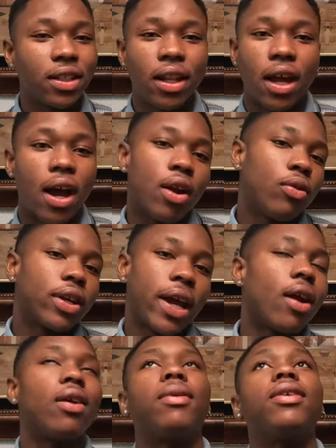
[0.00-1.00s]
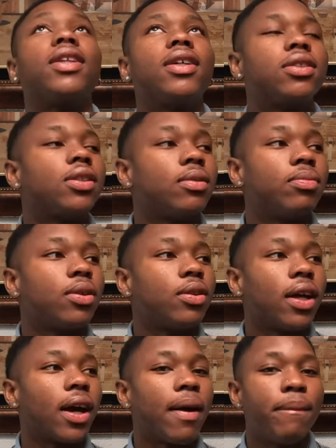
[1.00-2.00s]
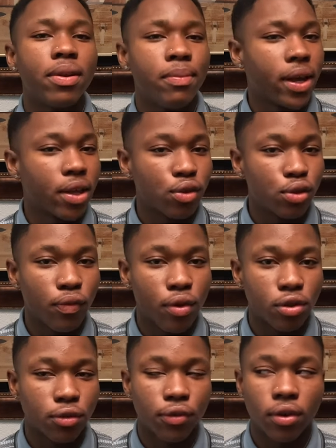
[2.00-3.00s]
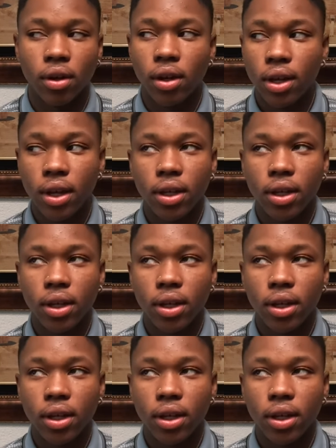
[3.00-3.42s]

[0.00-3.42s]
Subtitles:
And like, I don't care about this though, bro. Like, I've been making YouTube videos for